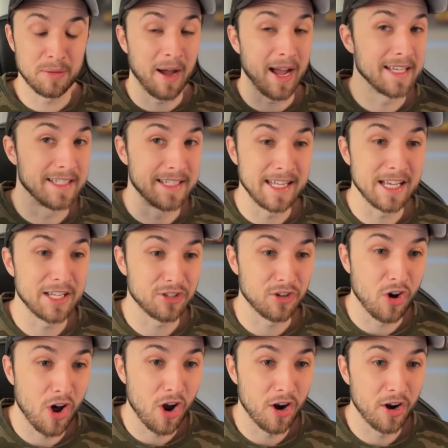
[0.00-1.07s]

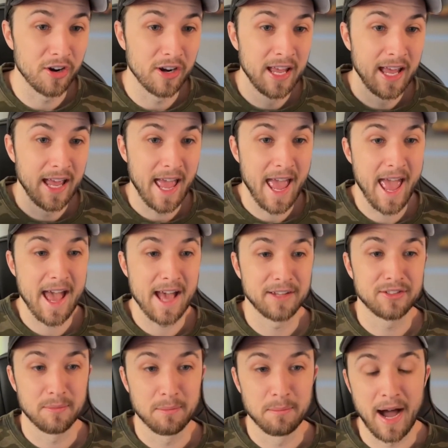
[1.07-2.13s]
DSLR as
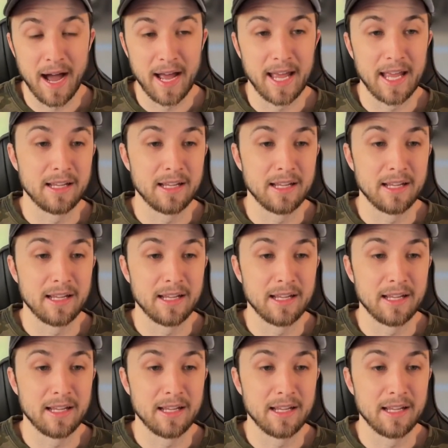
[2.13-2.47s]
my